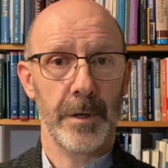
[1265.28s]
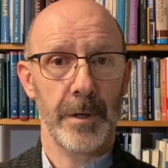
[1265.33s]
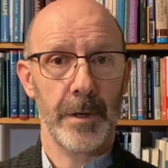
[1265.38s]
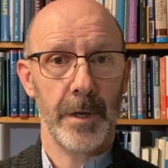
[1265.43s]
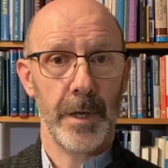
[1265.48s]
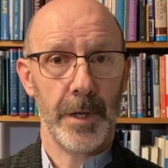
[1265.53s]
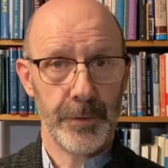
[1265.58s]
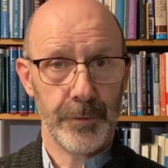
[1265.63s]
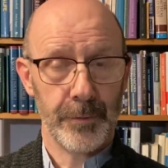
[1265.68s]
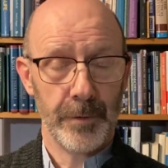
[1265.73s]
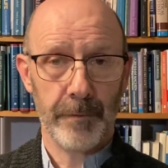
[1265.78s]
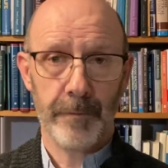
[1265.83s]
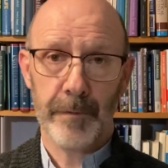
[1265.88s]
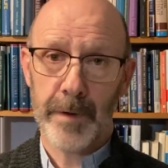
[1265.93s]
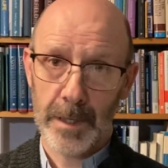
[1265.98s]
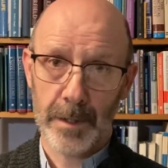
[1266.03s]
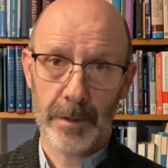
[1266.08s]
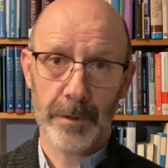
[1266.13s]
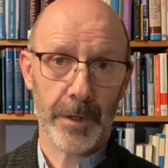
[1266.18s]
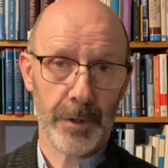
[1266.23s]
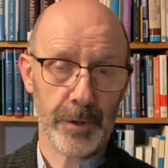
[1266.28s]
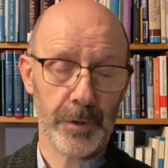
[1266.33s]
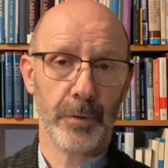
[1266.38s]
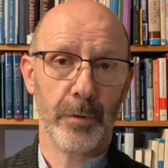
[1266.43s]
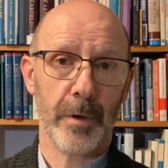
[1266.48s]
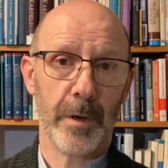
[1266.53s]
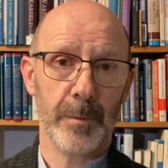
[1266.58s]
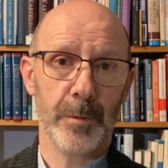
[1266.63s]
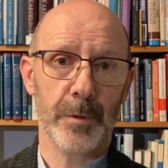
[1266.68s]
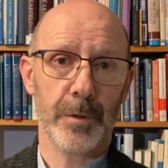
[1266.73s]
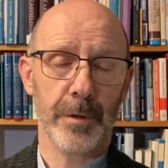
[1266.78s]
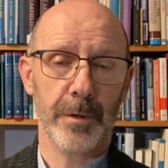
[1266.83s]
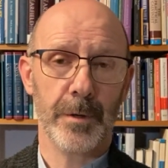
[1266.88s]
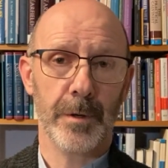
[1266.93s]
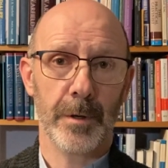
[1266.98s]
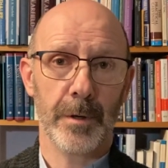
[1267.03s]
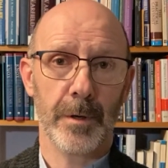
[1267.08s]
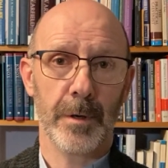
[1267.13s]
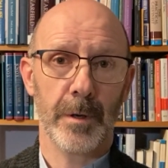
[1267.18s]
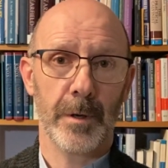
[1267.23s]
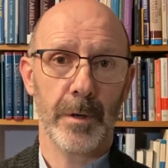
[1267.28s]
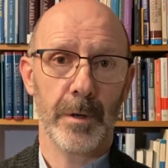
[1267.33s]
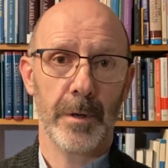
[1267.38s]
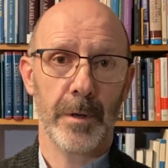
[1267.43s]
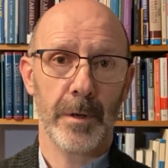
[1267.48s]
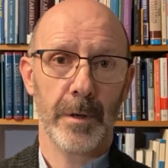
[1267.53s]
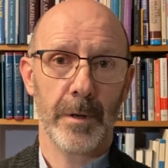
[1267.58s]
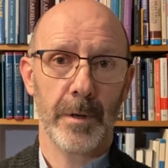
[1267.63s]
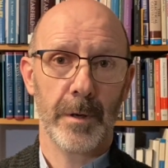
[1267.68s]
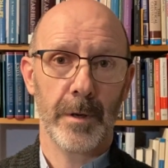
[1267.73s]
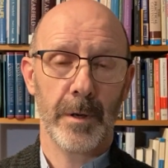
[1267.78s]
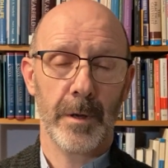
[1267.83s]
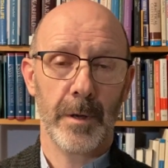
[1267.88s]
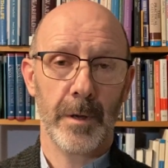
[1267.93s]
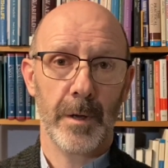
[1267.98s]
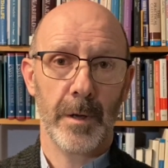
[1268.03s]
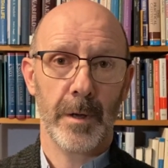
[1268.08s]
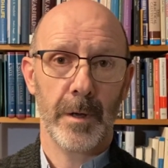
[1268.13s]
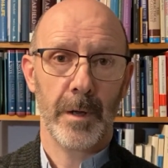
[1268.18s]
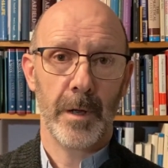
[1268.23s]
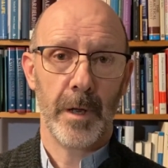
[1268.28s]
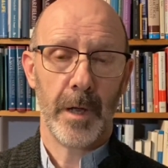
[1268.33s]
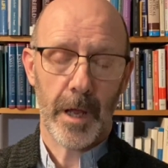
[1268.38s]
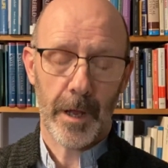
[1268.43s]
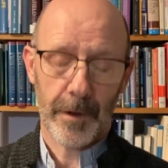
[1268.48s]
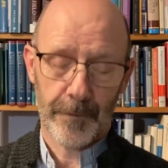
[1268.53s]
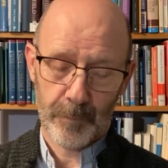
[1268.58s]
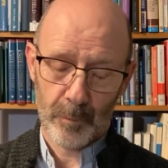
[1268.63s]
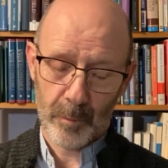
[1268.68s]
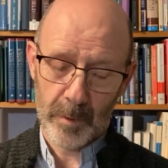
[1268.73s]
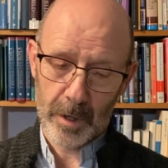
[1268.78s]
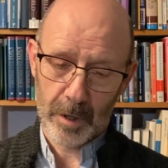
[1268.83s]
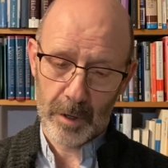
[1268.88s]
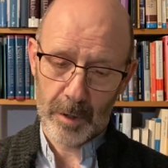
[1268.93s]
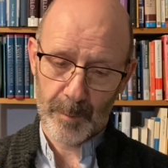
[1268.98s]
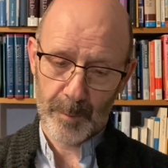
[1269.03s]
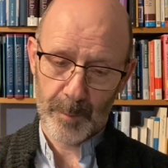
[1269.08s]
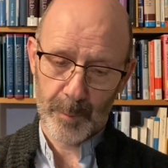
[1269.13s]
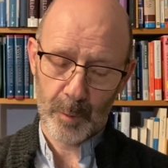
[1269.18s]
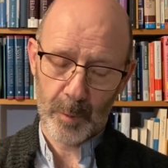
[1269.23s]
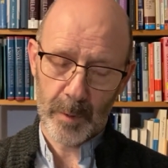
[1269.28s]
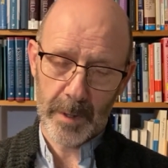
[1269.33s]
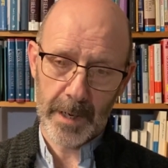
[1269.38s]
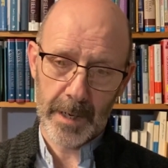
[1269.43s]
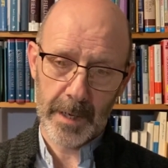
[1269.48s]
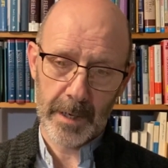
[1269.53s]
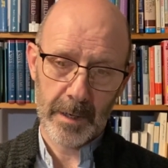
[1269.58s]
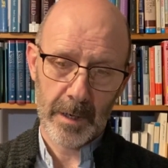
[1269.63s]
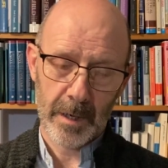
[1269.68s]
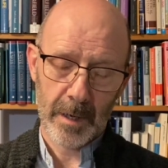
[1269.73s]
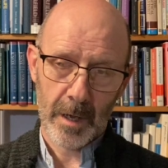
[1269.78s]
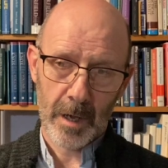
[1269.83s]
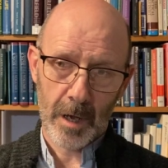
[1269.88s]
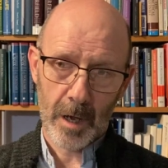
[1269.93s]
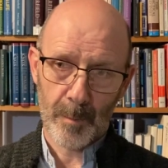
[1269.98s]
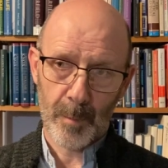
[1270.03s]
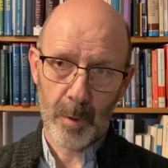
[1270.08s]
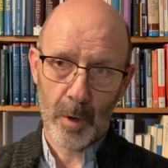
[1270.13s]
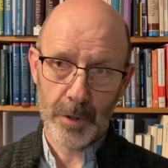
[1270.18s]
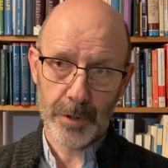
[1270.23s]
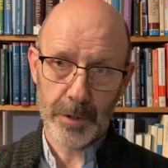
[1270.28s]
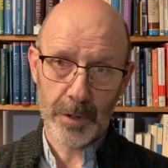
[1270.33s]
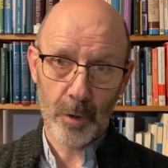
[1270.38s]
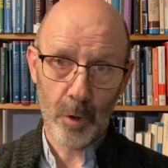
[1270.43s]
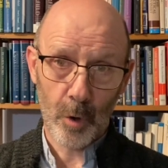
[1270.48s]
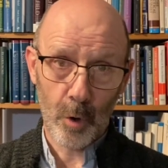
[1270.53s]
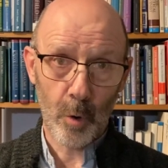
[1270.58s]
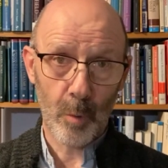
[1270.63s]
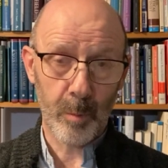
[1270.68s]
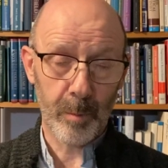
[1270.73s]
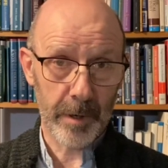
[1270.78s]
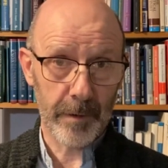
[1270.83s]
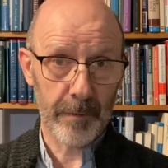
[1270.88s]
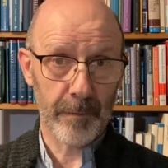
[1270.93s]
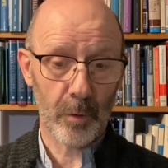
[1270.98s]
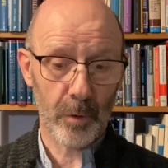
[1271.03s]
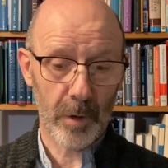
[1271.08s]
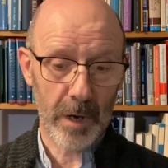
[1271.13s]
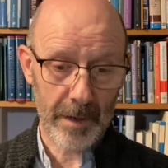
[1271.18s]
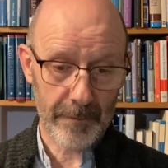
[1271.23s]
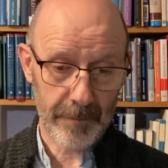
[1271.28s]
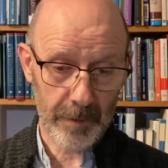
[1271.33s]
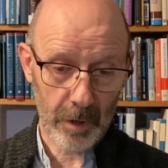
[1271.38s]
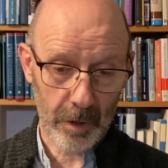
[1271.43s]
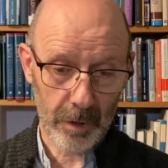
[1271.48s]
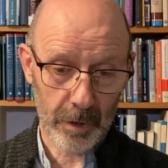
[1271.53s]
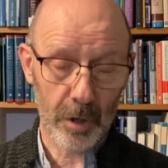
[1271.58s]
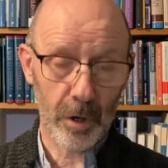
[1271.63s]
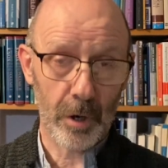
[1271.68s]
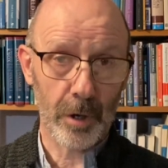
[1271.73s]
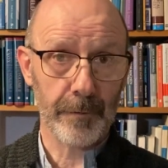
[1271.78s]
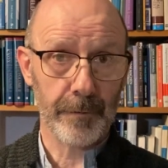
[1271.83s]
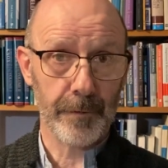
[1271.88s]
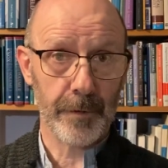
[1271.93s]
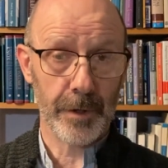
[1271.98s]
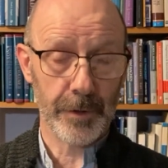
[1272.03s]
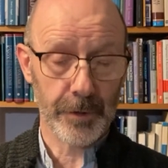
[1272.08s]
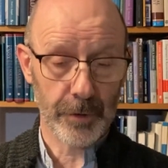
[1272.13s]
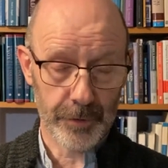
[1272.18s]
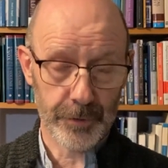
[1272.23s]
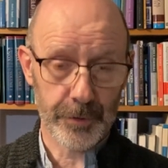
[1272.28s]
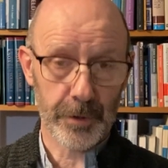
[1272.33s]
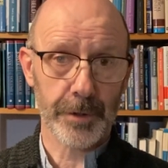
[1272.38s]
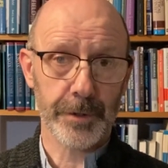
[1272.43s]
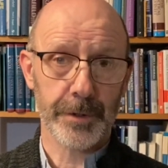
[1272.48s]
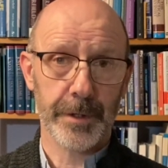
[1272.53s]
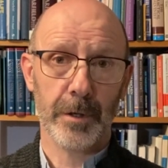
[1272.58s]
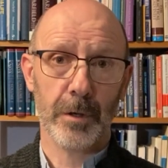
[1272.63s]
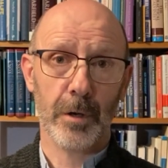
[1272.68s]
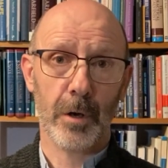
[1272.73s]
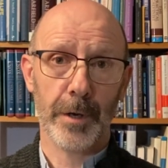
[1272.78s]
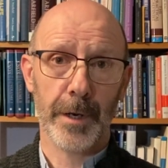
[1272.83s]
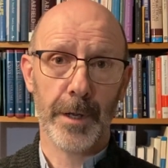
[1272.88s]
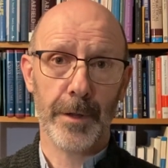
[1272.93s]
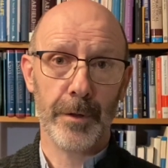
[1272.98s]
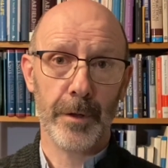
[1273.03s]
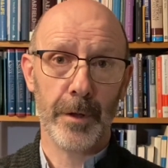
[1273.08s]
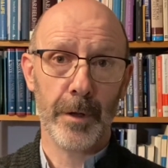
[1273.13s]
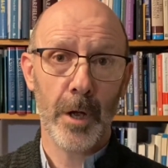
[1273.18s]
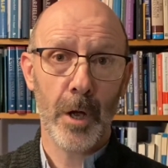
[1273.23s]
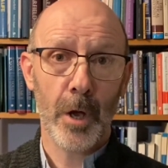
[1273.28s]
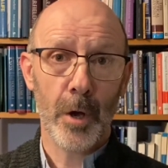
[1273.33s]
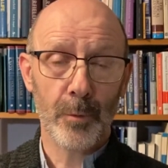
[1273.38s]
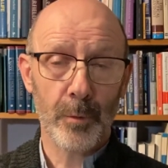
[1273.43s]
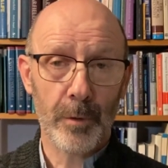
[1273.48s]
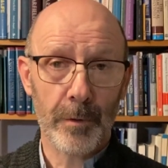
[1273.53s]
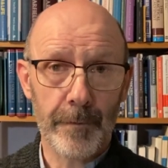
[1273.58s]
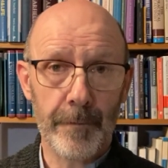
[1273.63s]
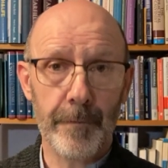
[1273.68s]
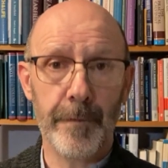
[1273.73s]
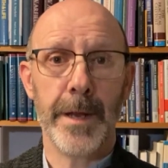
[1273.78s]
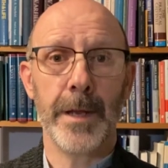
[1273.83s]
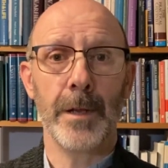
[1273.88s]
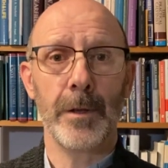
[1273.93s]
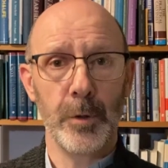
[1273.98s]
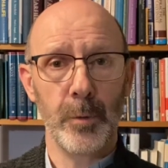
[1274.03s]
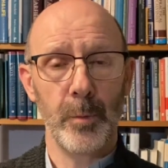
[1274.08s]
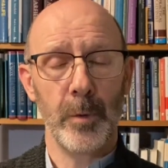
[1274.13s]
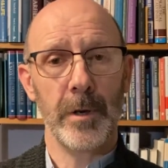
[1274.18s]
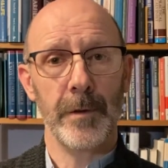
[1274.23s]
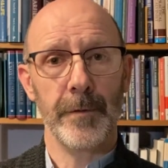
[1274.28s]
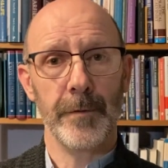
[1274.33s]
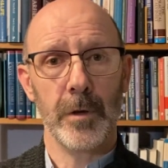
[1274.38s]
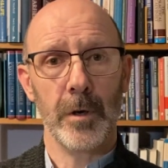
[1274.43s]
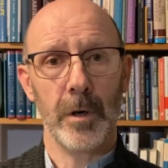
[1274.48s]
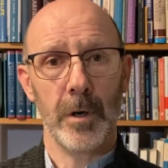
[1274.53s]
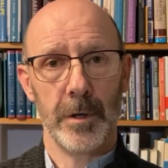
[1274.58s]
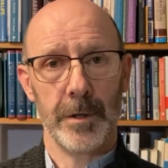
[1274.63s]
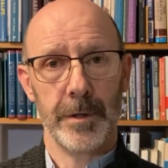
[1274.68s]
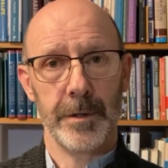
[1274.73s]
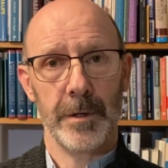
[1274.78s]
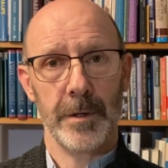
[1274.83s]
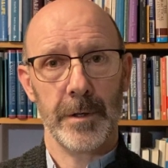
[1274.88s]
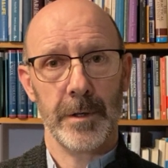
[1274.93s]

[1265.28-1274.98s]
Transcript: it's revealed in Scripture. If we are praying about and hoping for, having our confidence or trusting God in the revealed will of God,